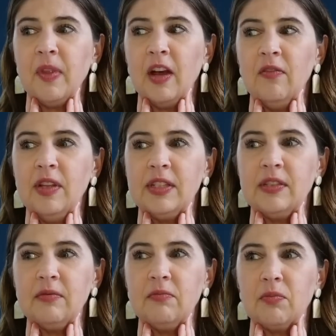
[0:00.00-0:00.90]
of this
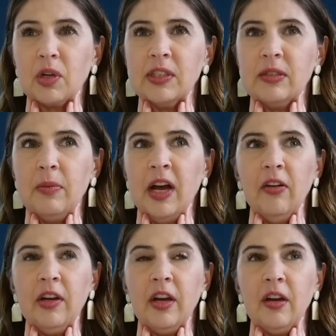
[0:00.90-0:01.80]

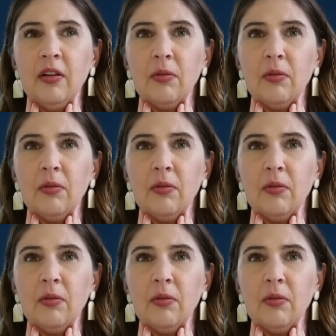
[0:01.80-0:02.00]
principality,